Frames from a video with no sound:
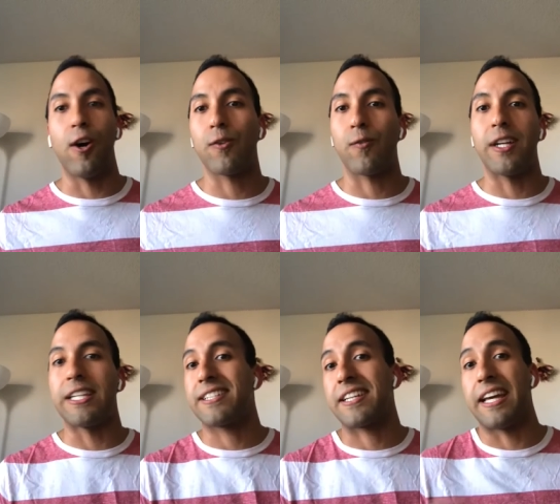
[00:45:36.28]
long run,
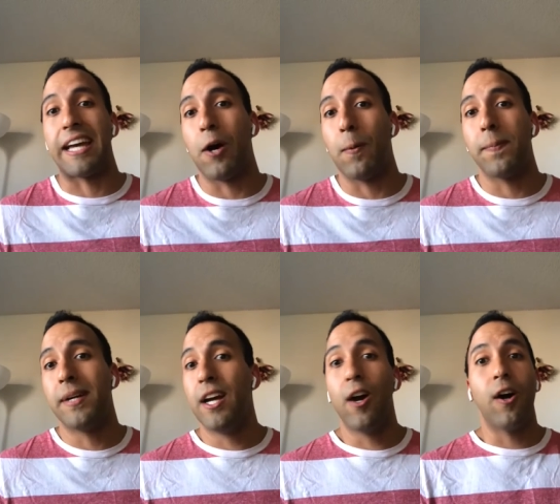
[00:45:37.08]
it's going to help
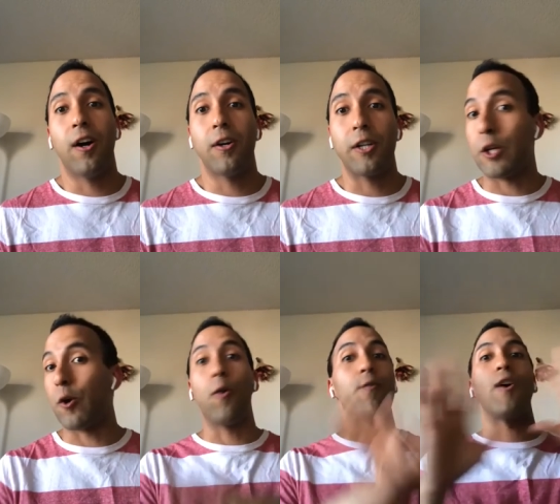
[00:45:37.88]

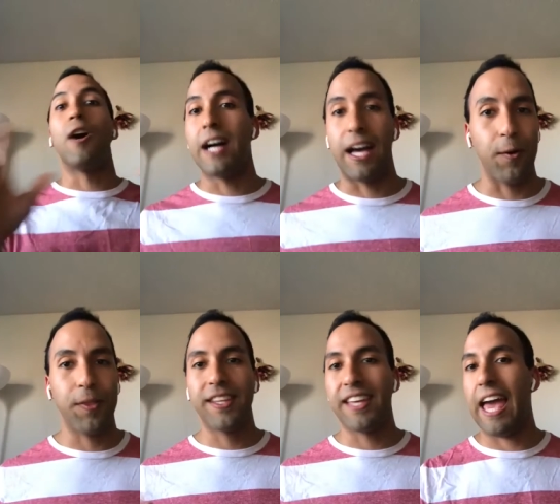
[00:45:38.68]
your overall health,
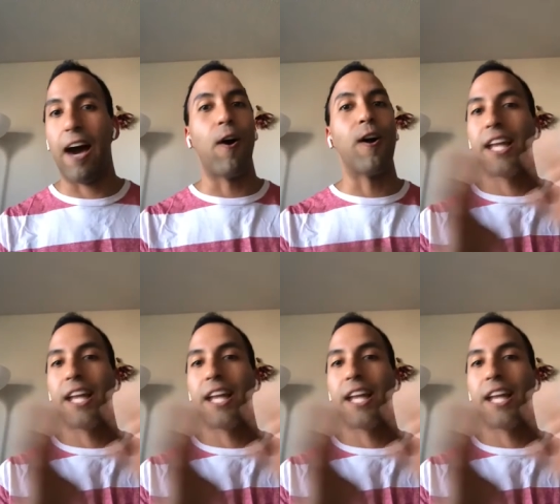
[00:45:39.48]
all